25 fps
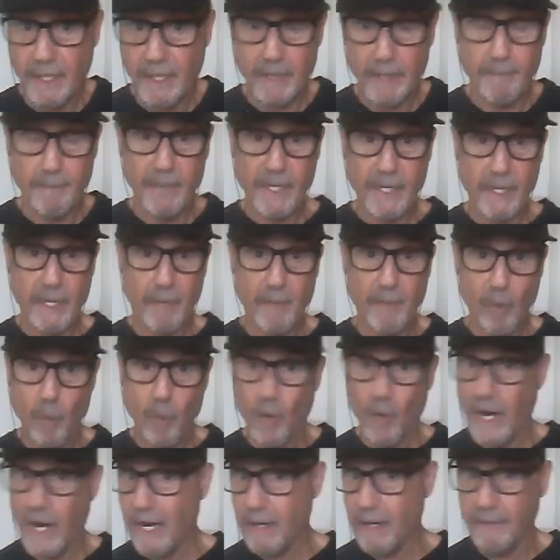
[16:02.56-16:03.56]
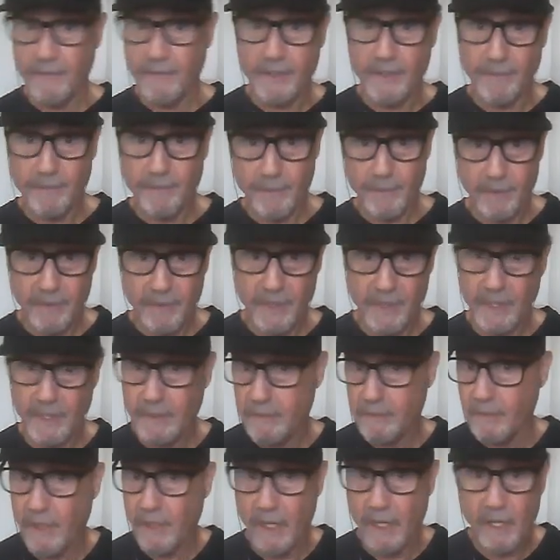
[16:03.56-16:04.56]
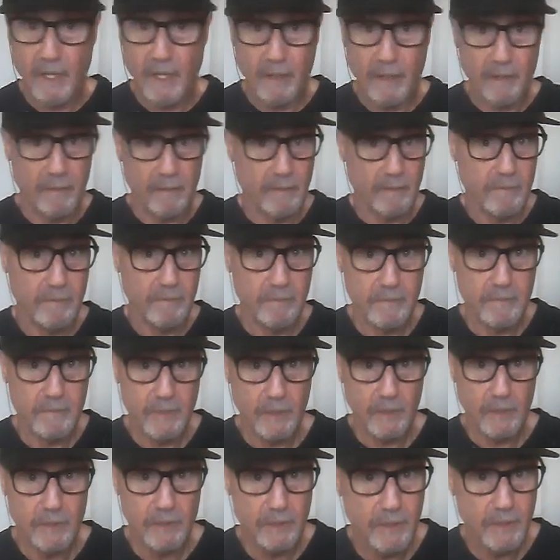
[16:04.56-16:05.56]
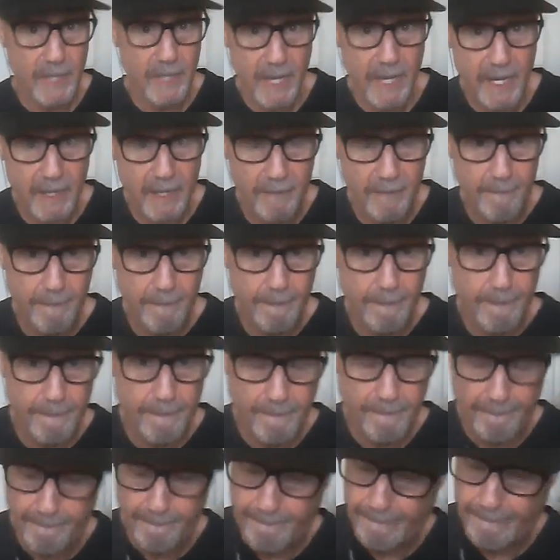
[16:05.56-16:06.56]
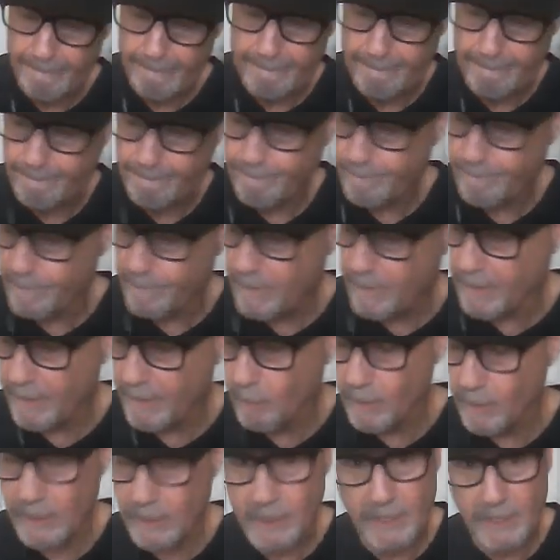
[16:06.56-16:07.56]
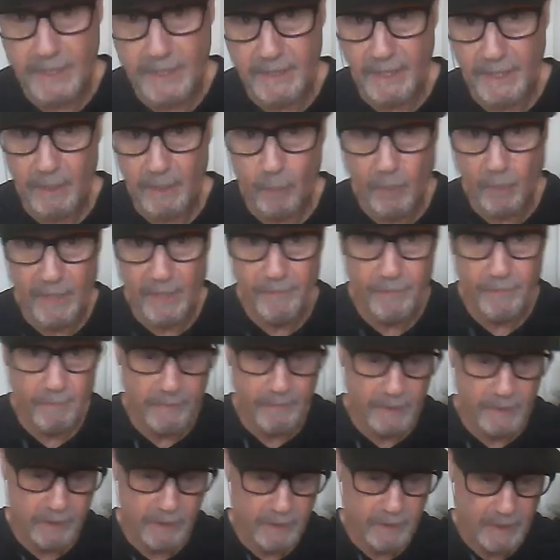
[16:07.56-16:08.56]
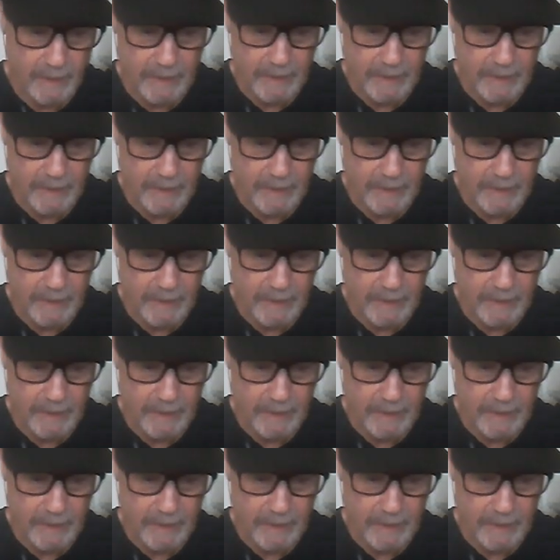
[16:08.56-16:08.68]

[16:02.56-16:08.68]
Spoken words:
I can become aware of different things. No, don't do that. Now they want to take that away from us.